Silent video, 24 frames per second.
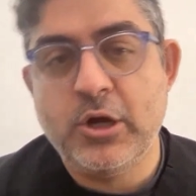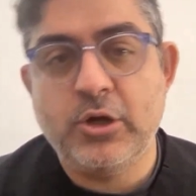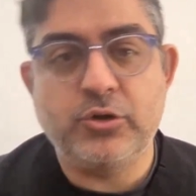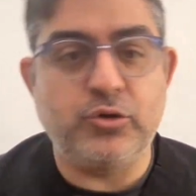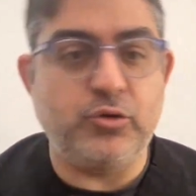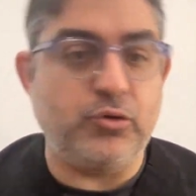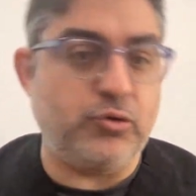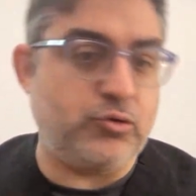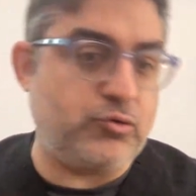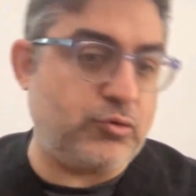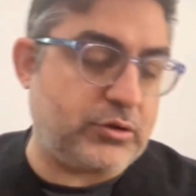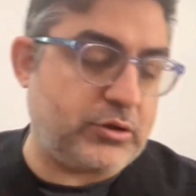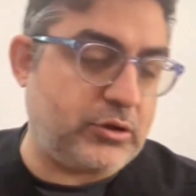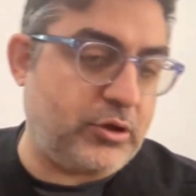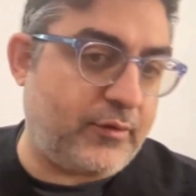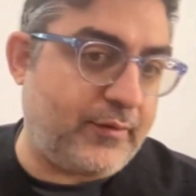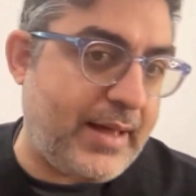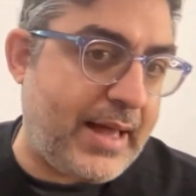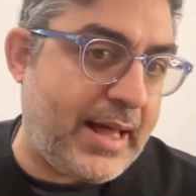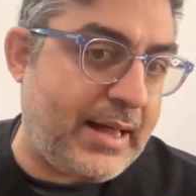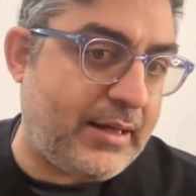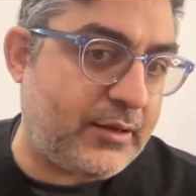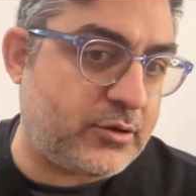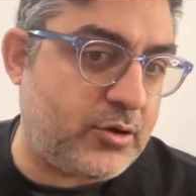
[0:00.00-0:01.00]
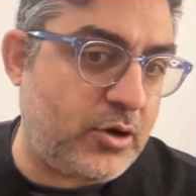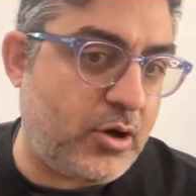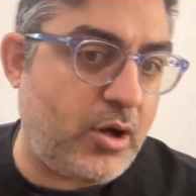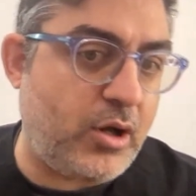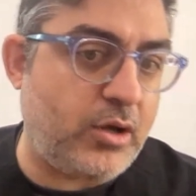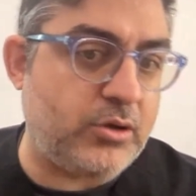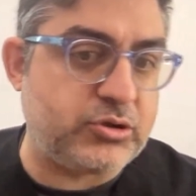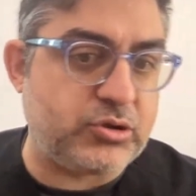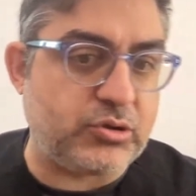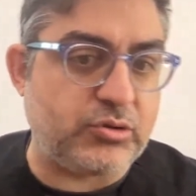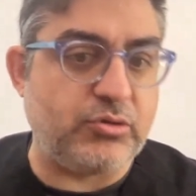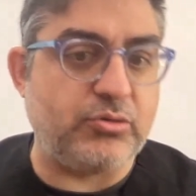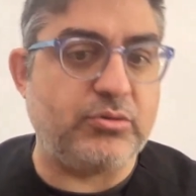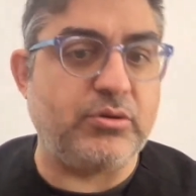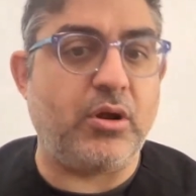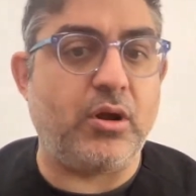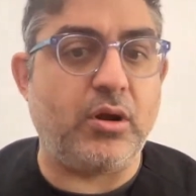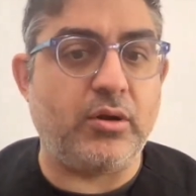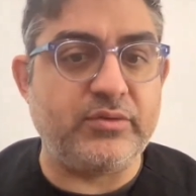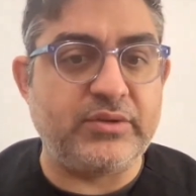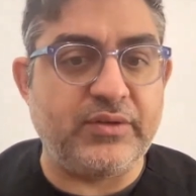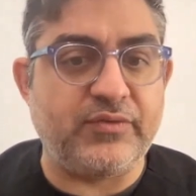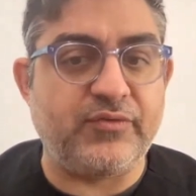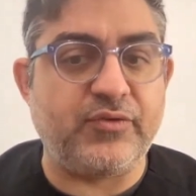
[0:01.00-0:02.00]
Do you drink a lot of alcohol? So, there's a lot
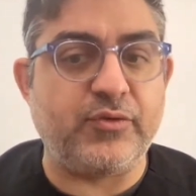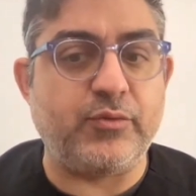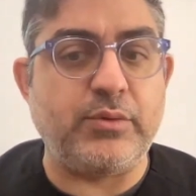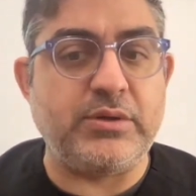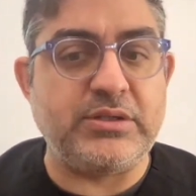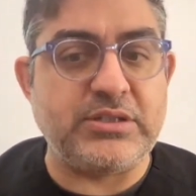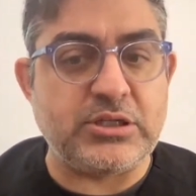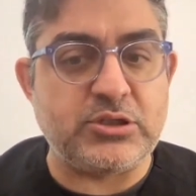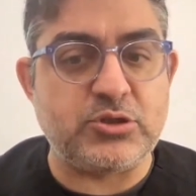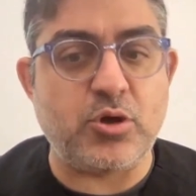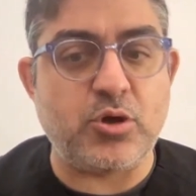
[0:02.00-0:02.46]
of different reasons.